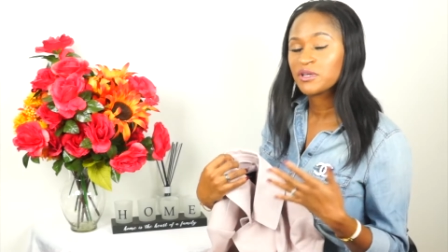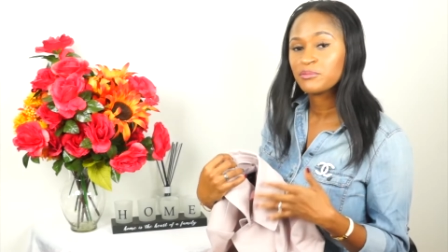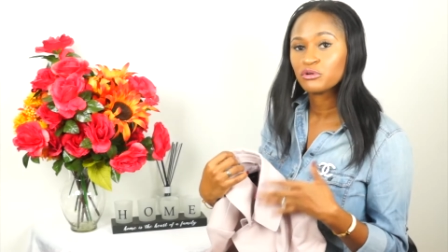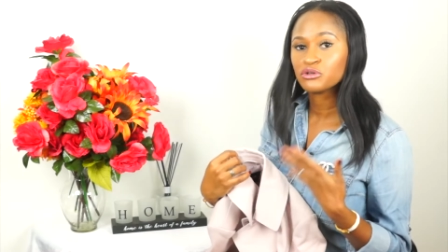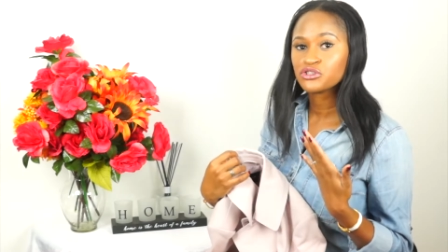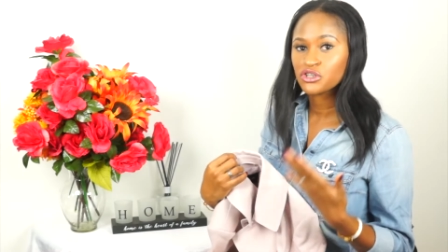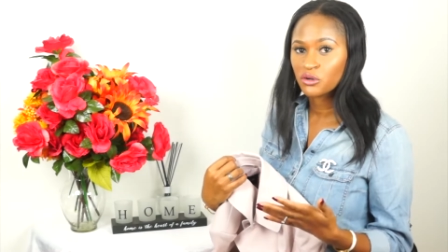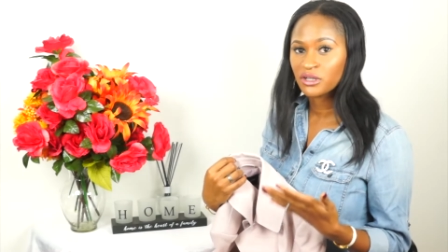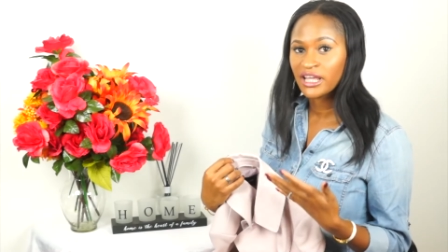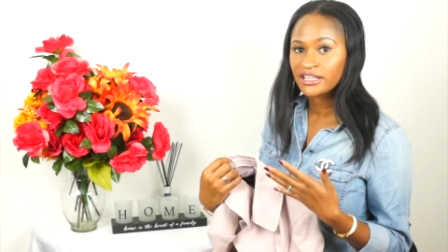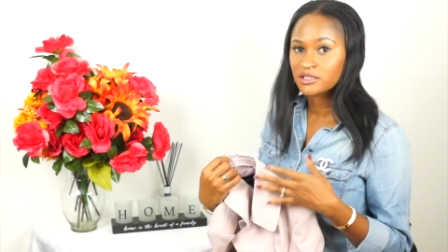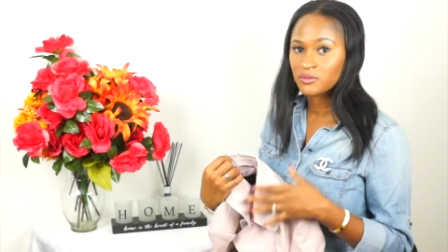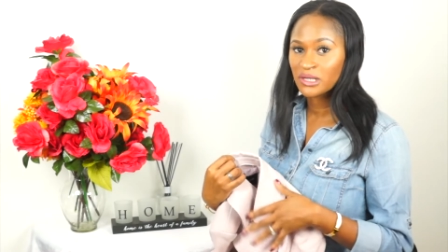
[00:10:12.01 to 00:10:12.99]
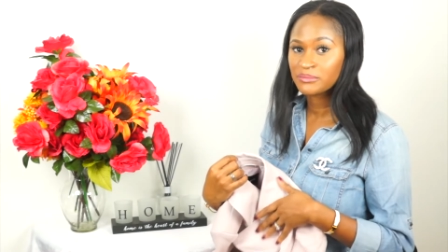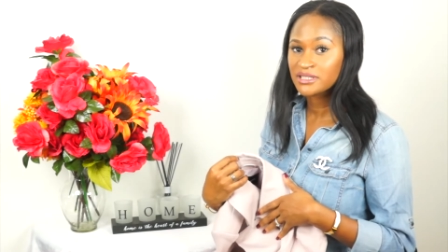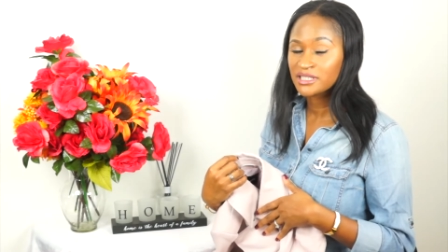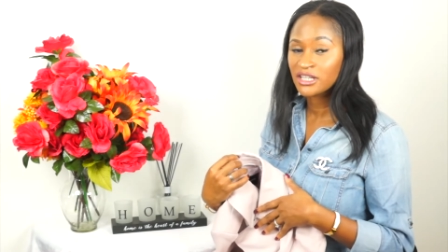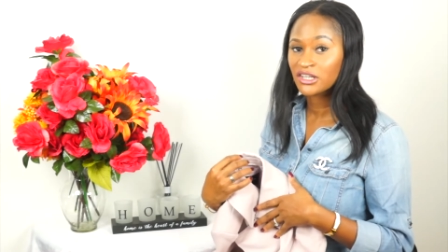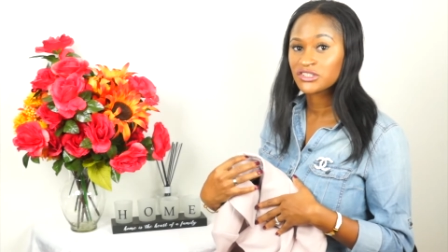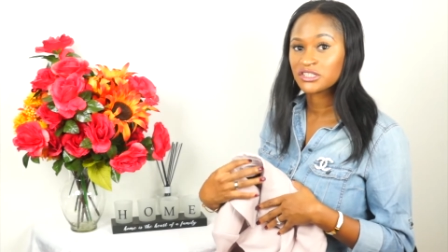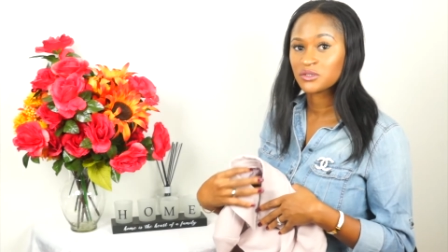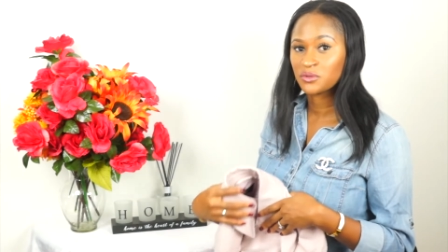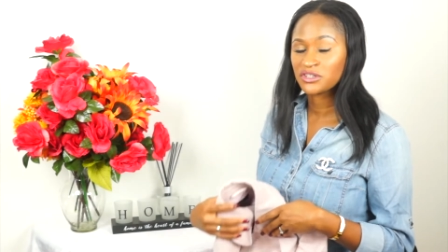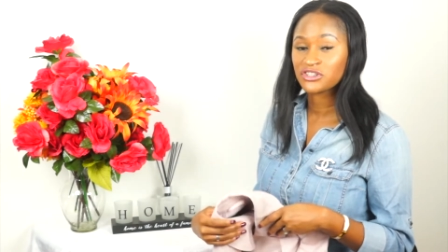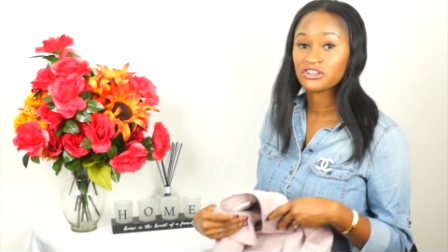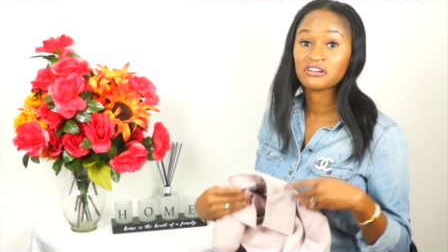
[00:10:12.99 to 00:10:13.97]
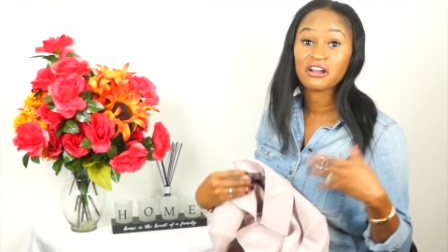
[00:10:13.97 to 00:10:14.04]
people don't like to wear pastels in the
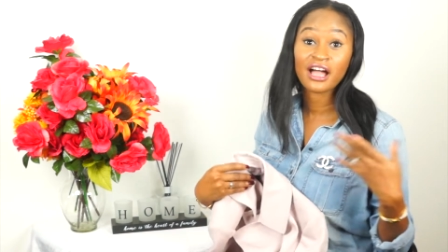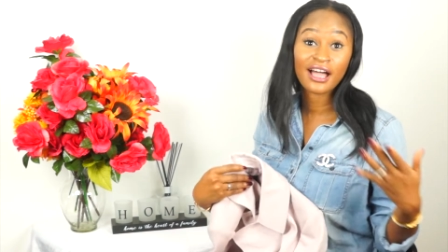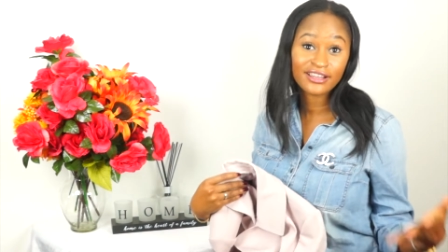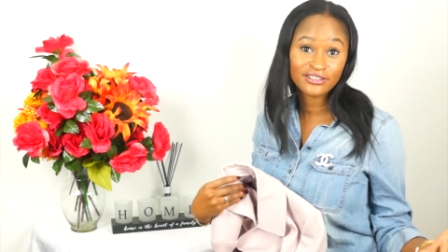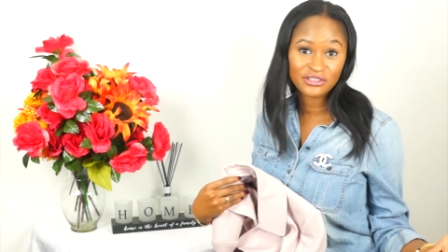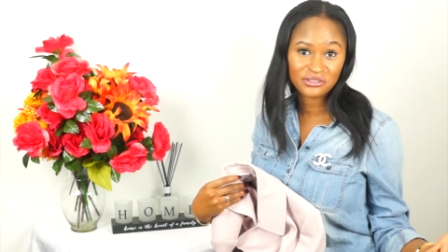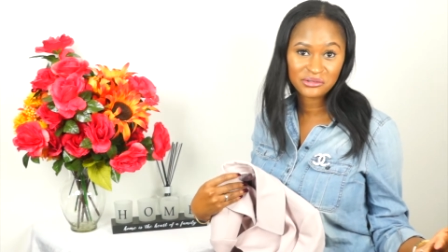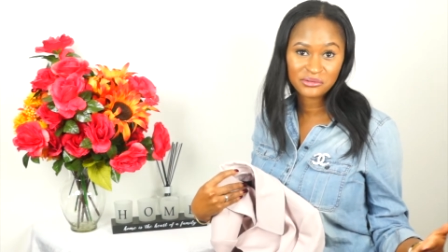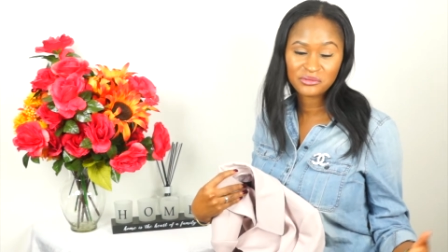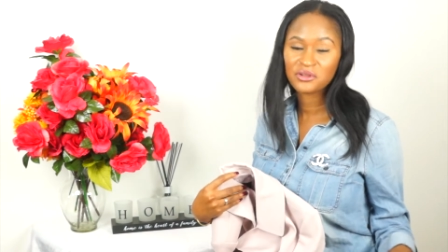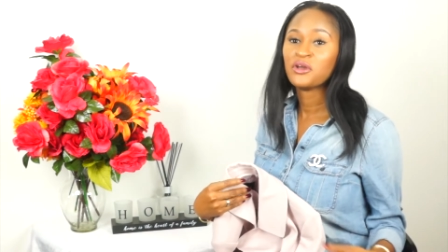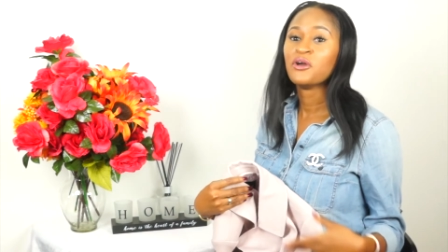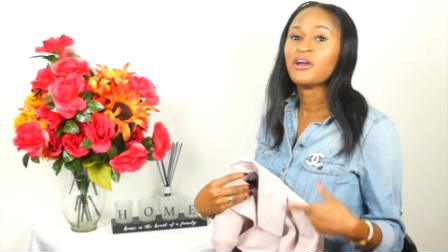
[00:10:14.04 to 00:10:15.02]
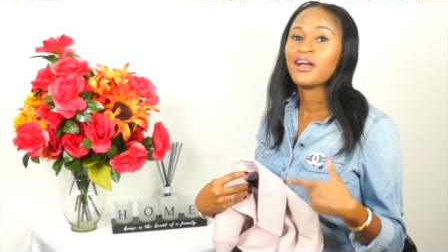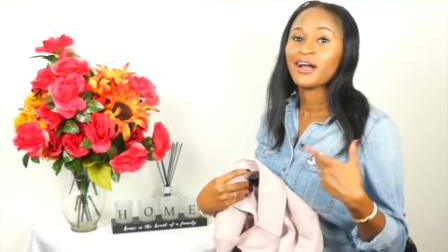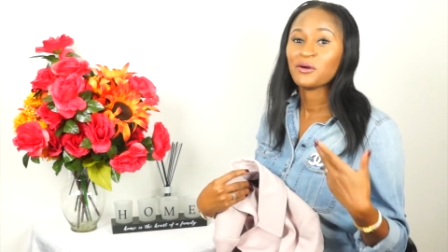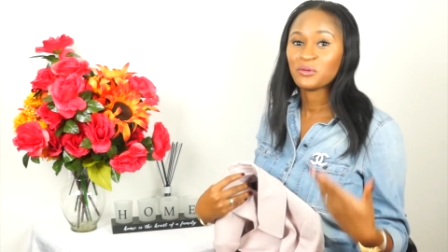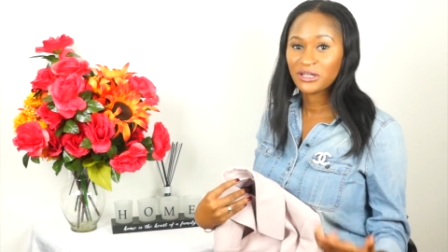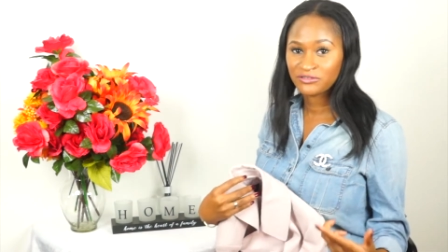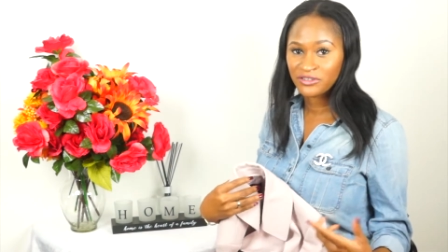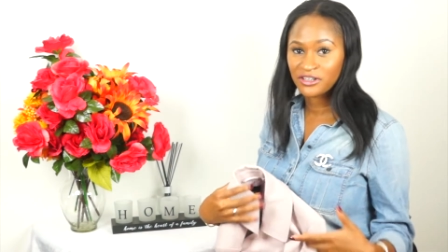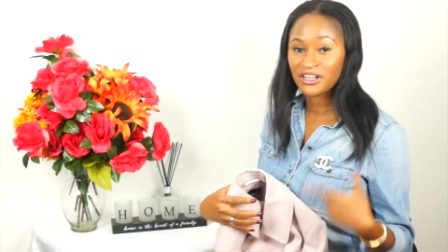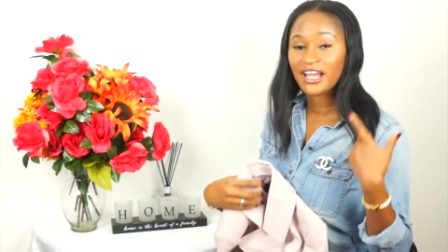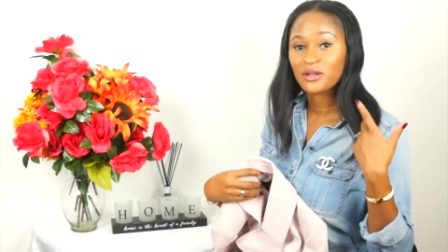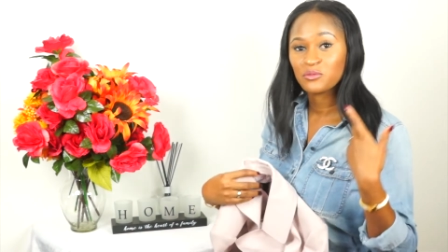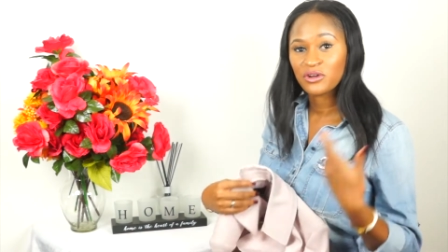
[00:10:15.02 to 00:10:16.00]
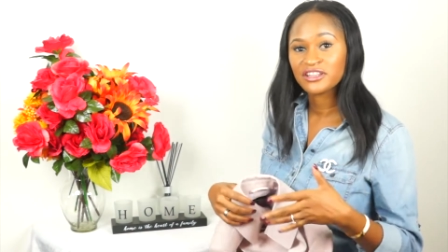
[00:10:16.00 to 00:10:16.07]
winter. I do. However,
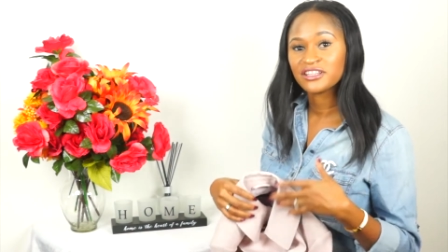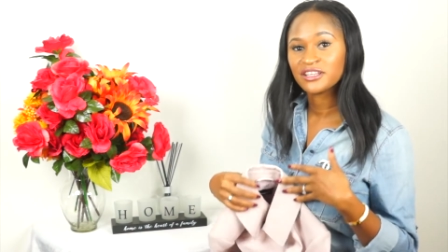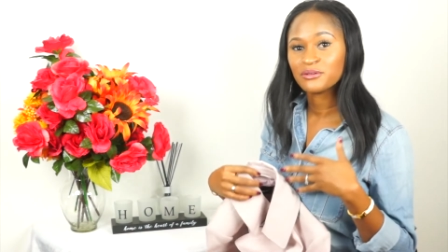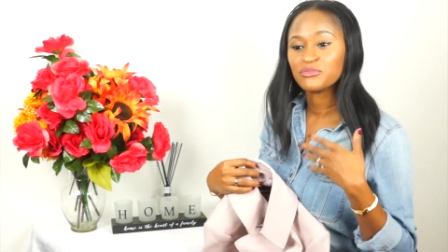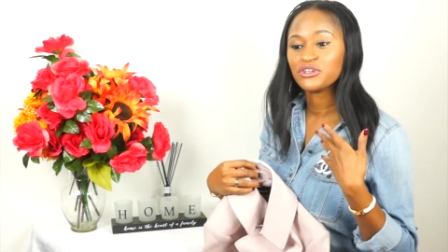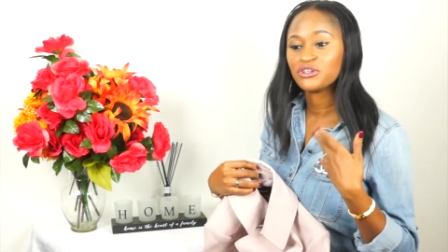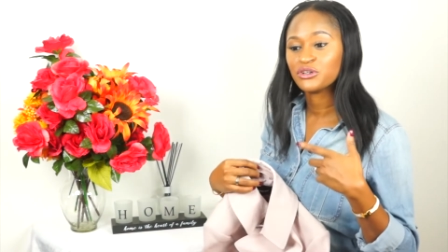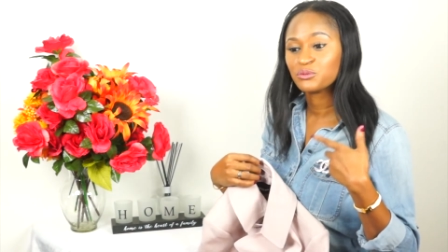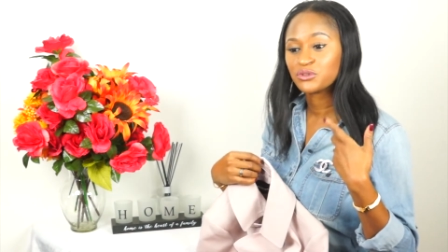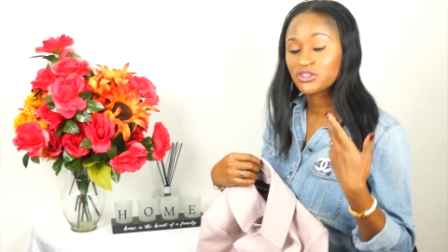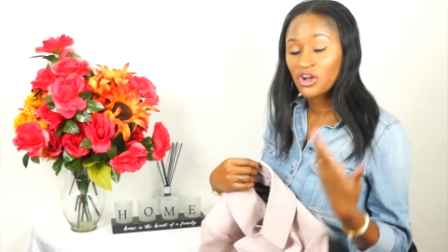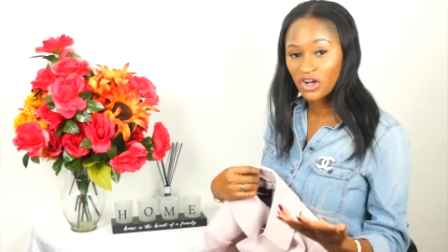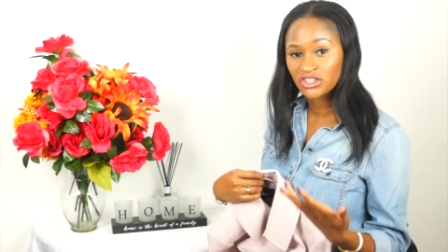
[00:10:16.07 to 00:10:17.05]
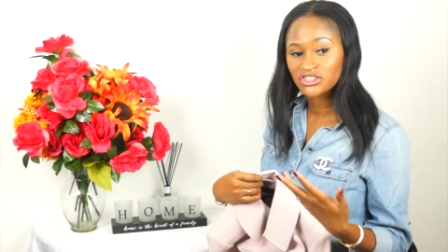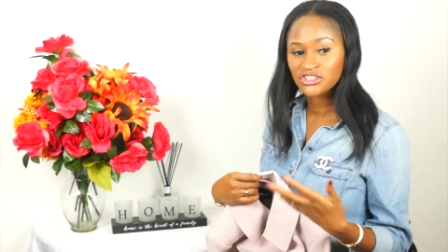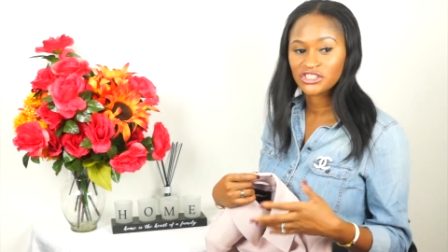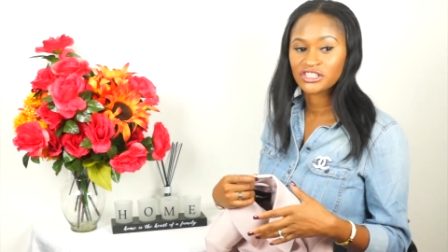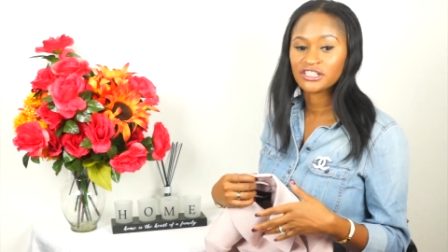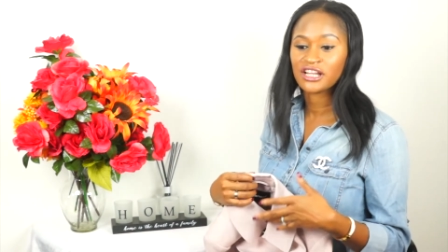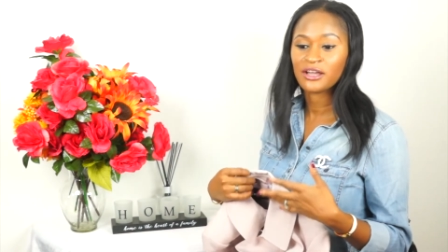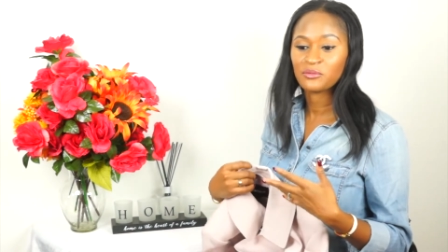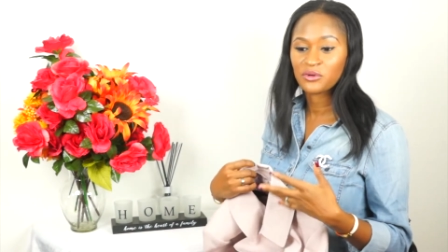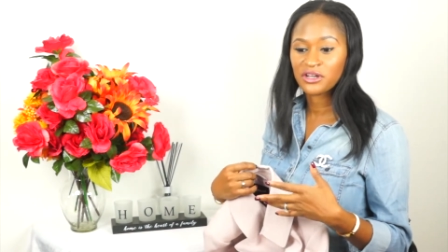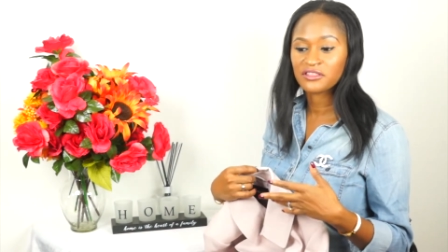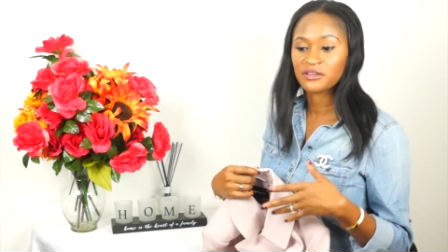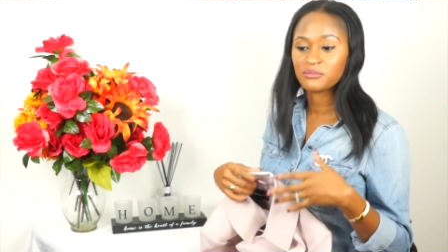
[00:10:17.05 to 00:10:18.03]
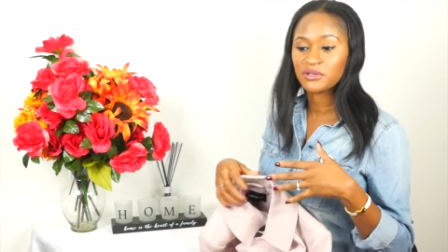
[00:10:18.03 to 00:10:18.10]
I wear them, you know, with caution. I wear
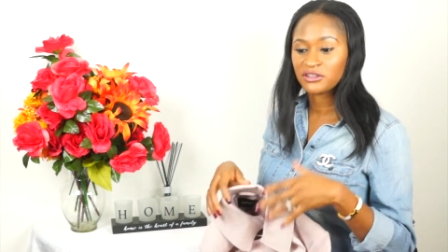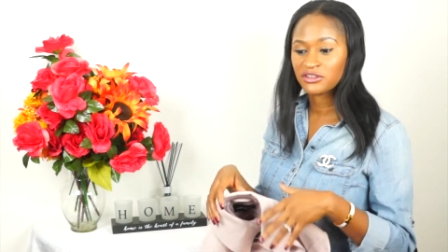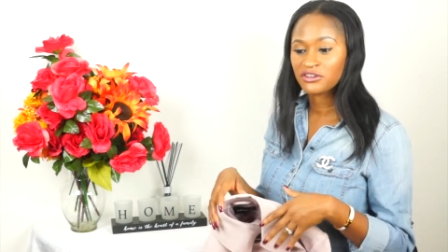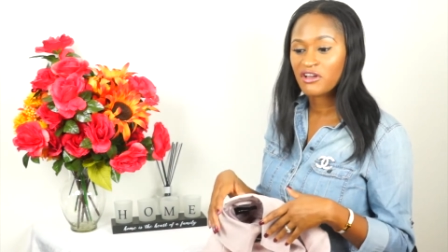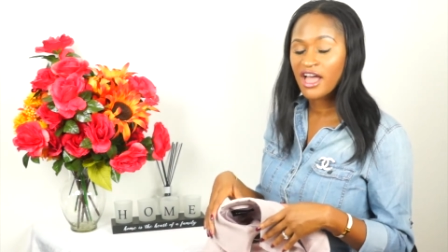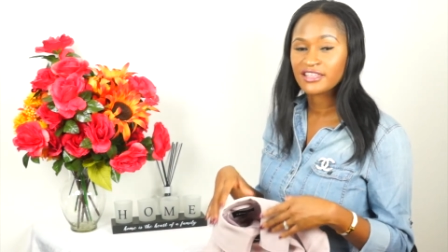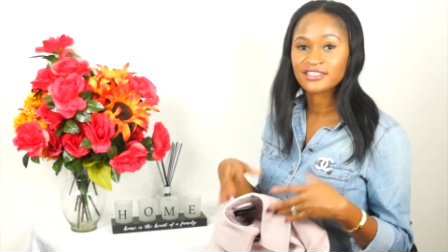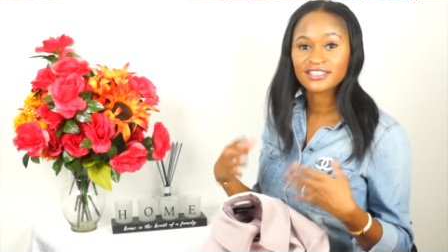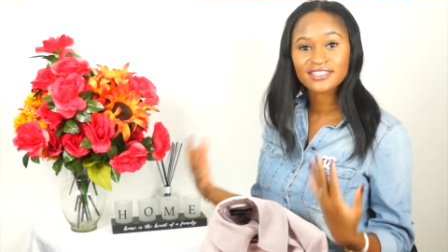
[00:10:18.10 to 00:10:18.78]
them either as a